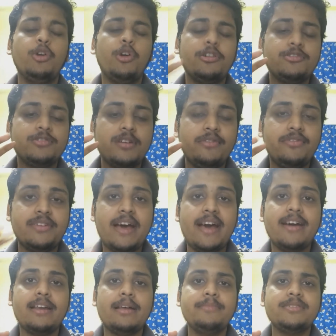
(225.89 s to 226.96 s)
lots of
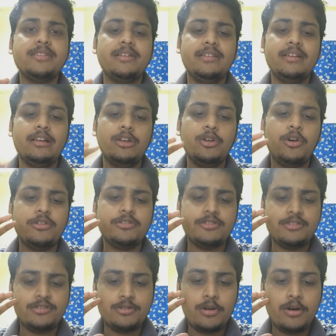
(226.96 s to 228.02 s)
diagrams are there,
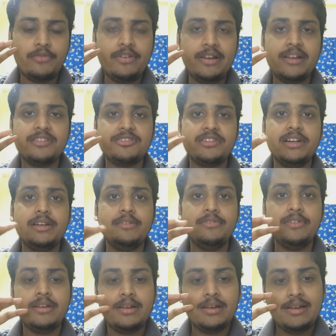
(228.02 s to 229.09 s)
lots of illustrative